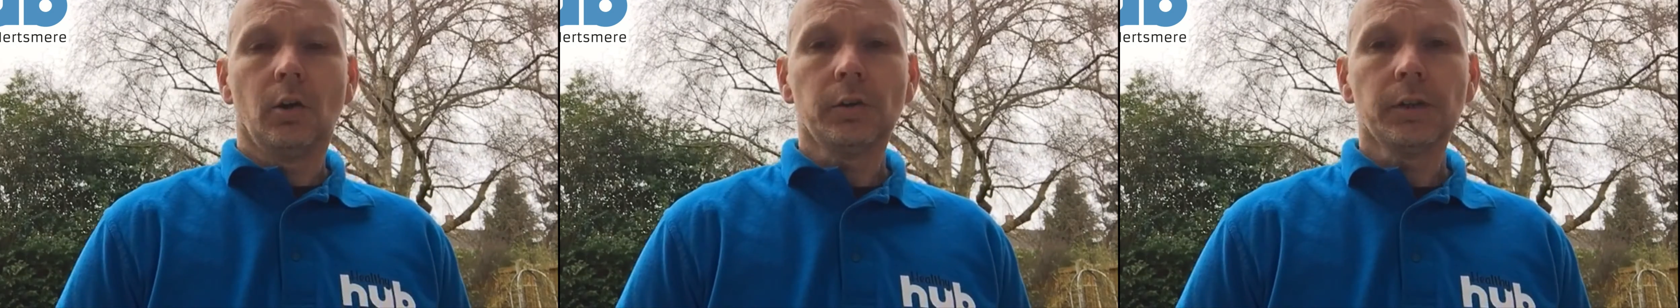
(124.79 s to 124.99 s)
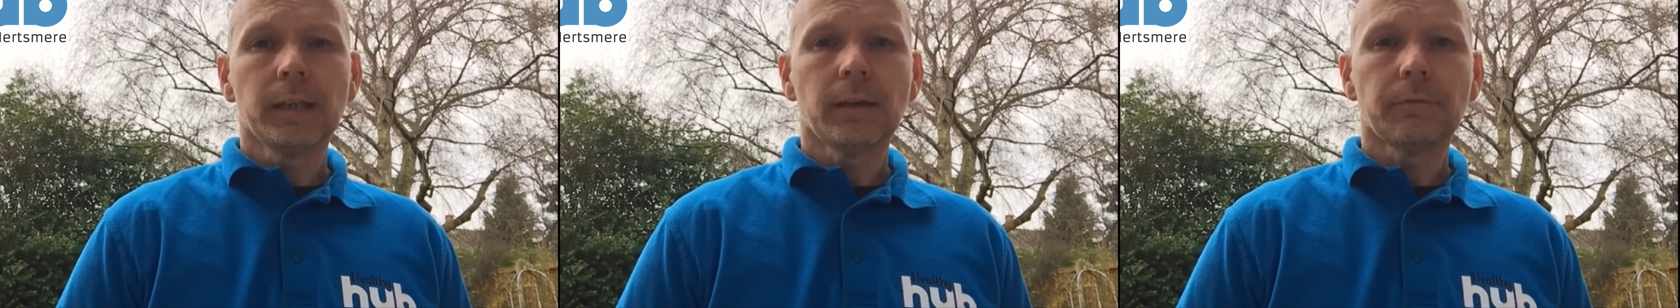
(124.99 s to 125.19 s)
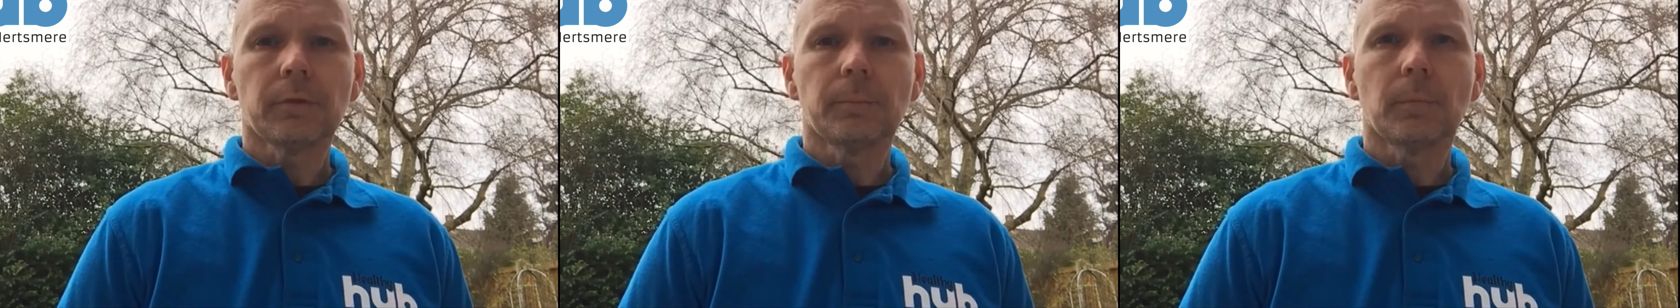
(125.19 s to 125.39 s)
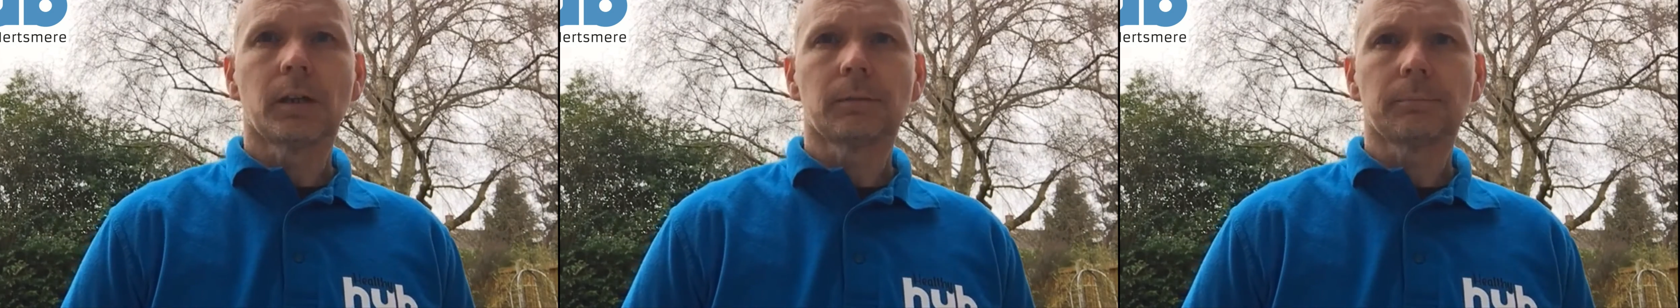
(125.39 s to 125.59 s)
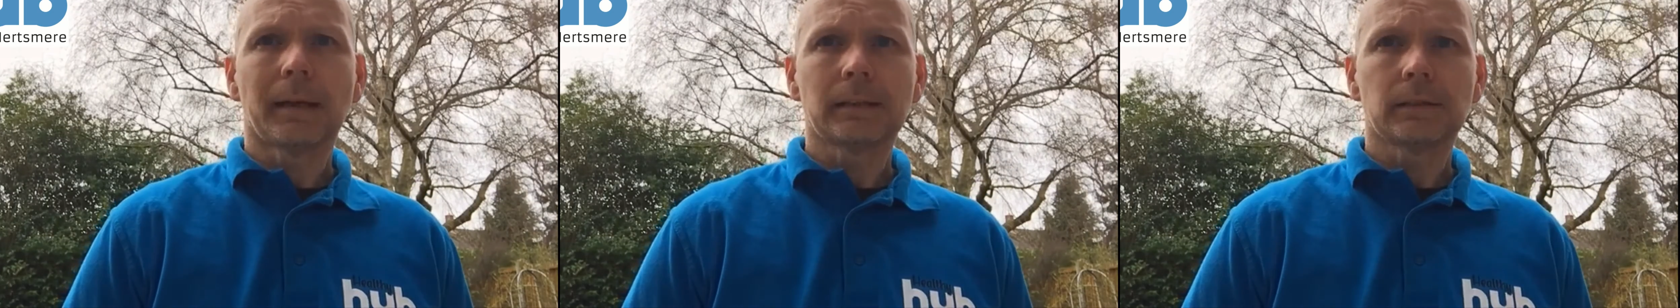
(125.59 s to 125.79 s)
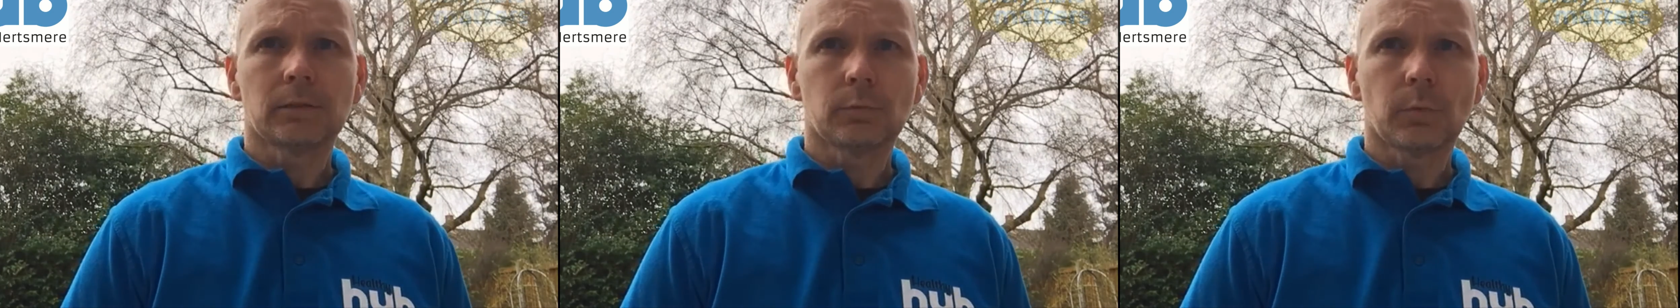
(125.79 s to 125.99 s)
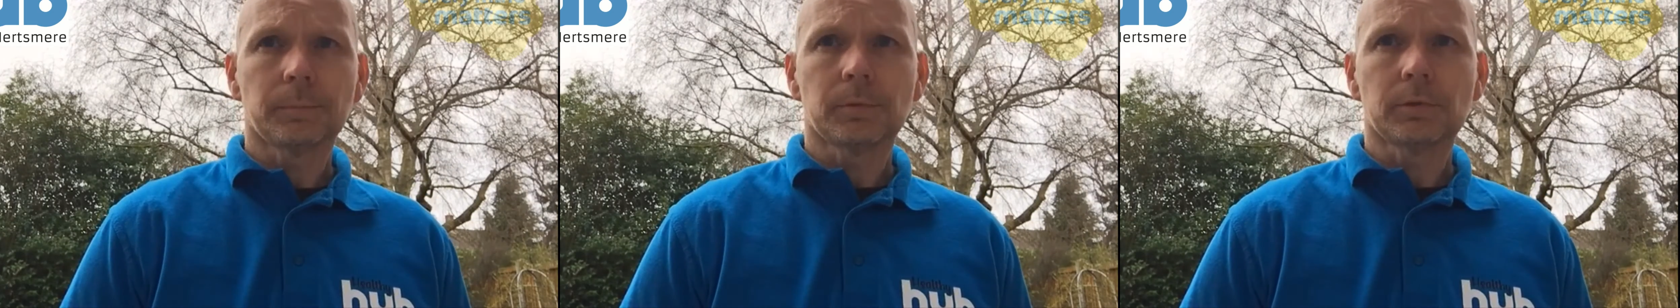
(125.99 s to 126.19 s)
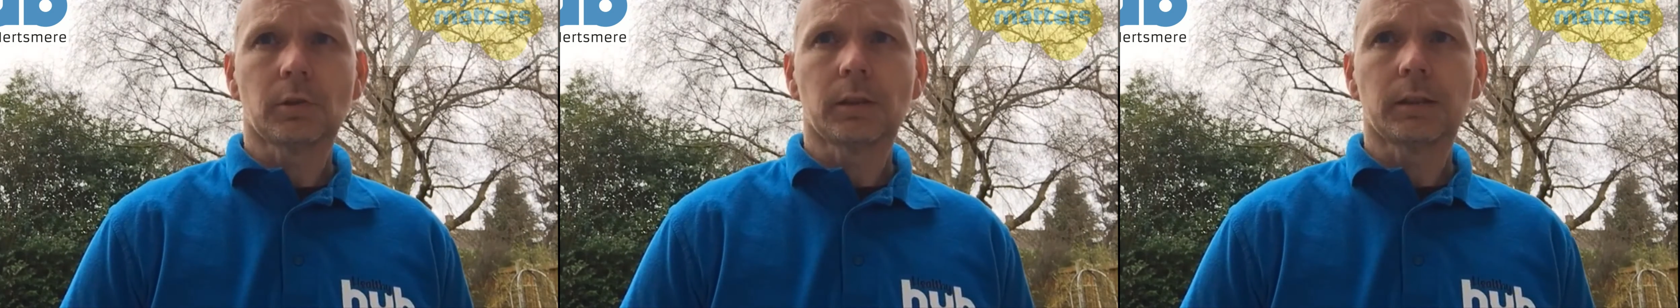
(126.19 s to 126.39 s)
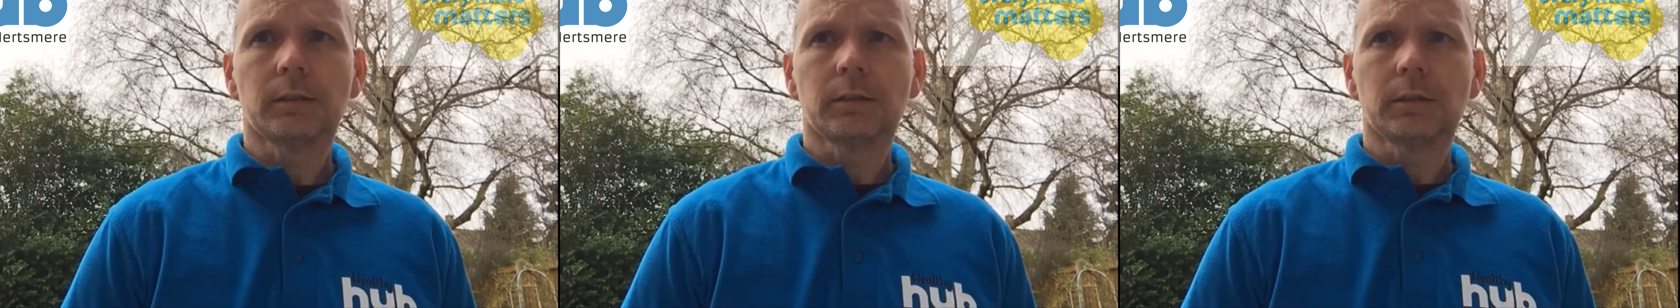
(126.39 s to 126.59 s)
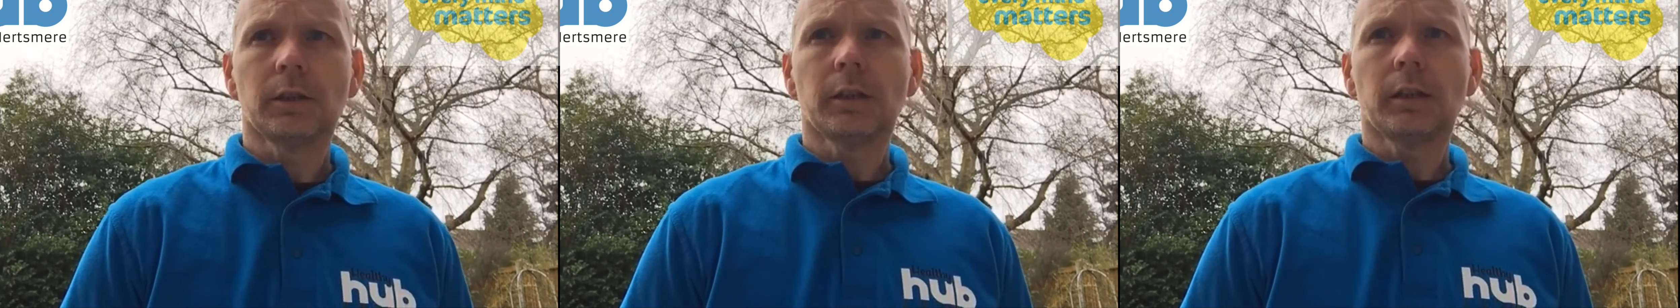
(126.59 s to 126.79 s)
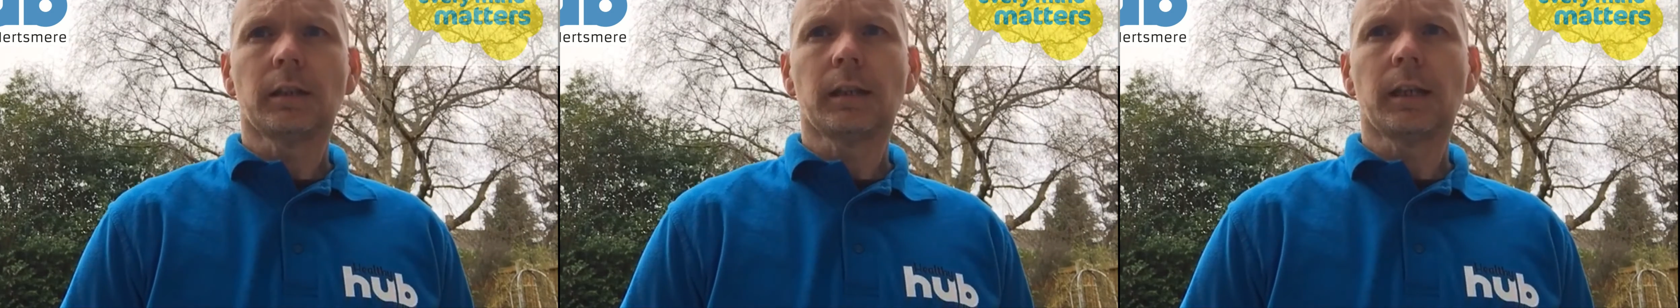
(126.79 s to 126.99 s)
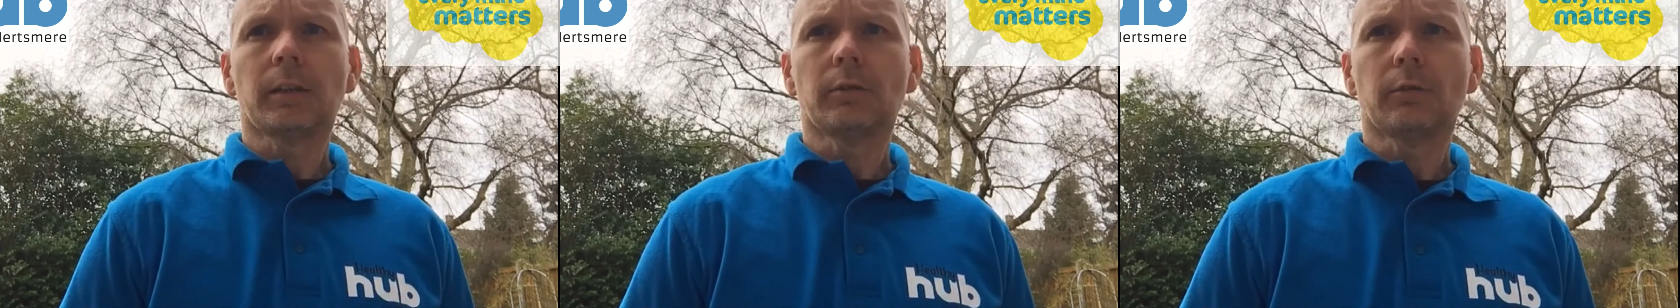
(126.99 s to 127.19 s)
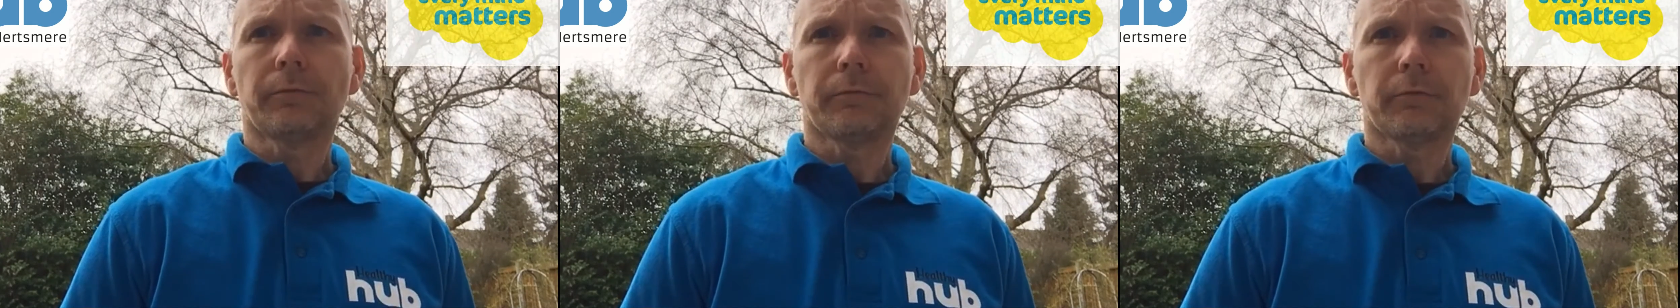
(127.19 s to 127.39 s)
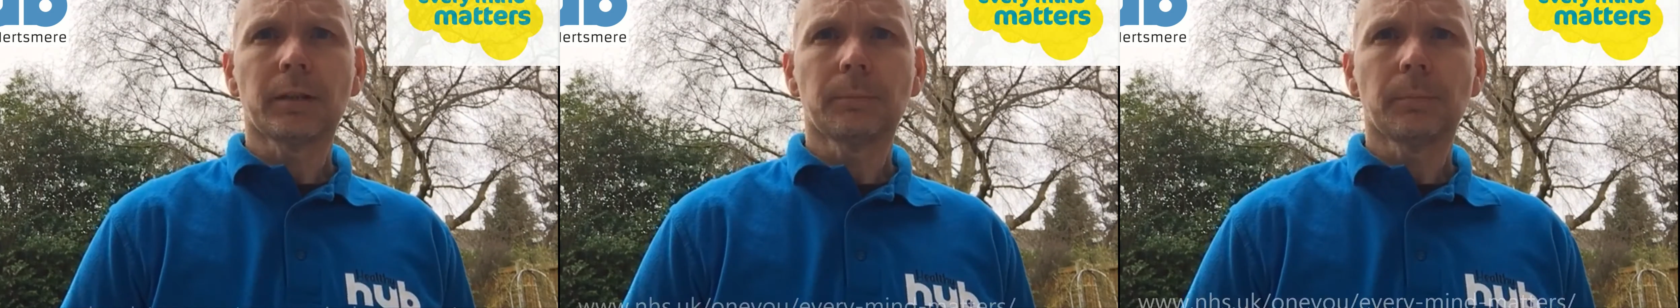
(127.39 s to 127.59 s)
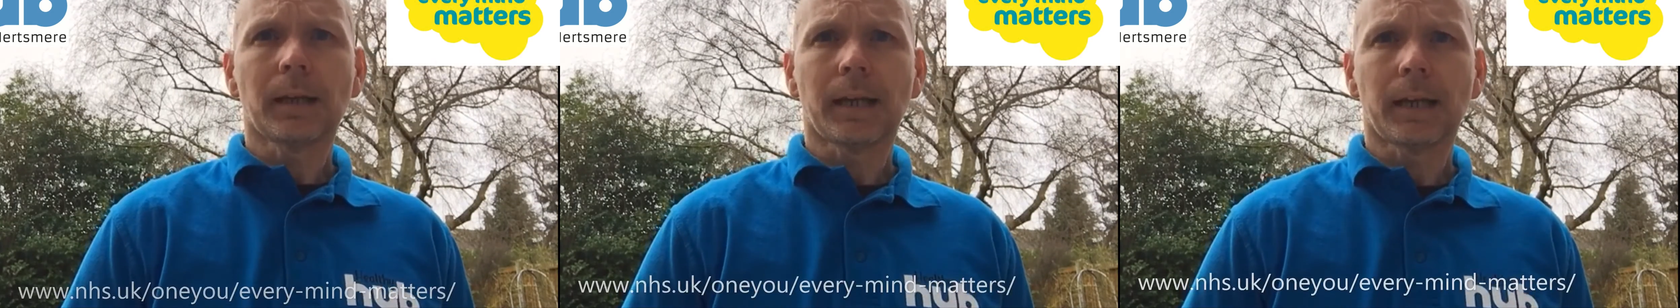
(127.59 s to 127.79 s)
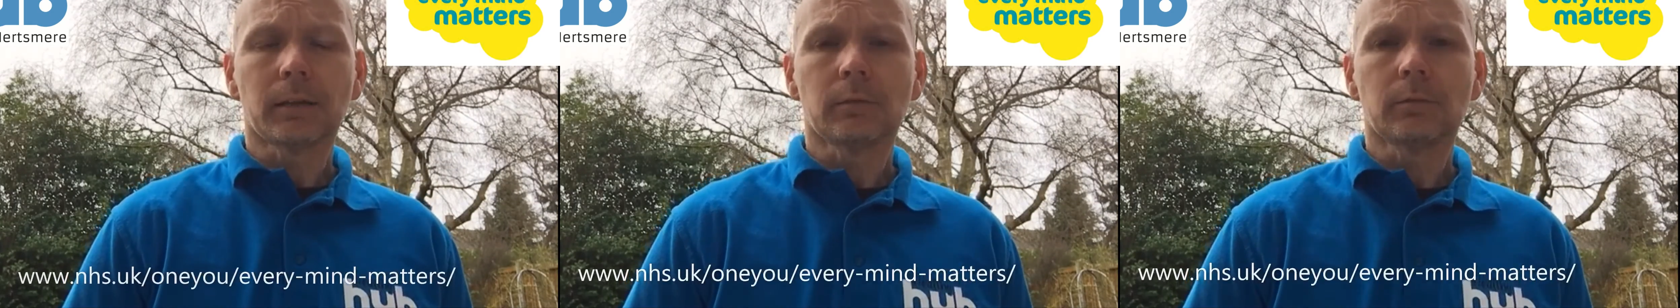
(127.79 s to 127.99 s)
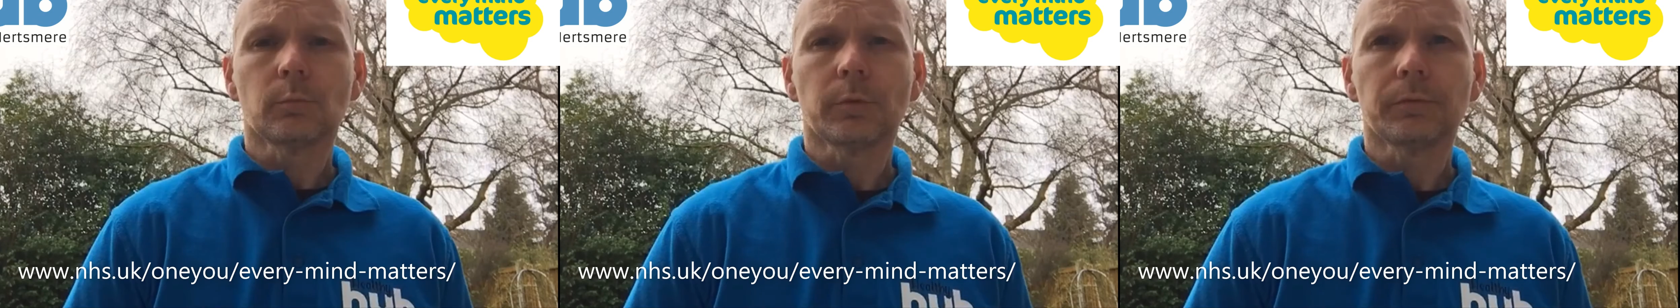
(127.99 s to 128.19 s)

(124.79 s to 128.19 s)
On the Every Mind Matters website, you can get your free plan